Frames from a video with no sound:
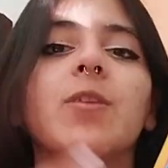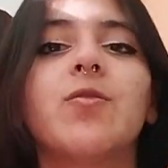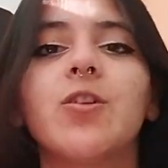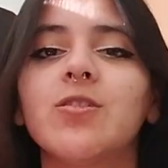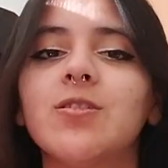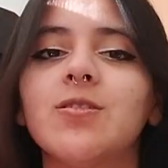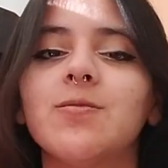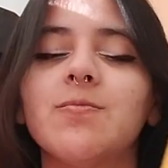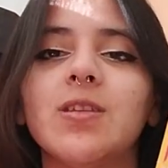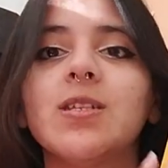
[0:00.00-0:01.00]
Of
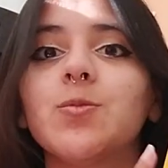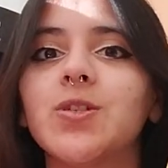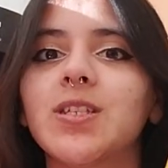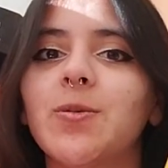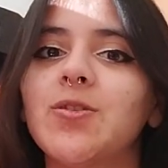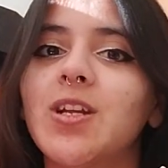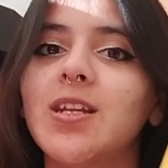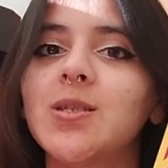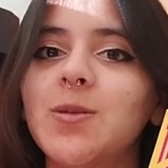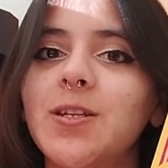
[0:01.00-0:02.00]
course, this book is about a
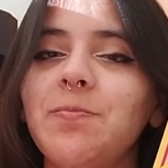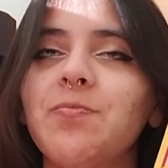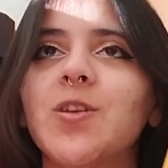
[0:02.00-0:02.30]
lesbian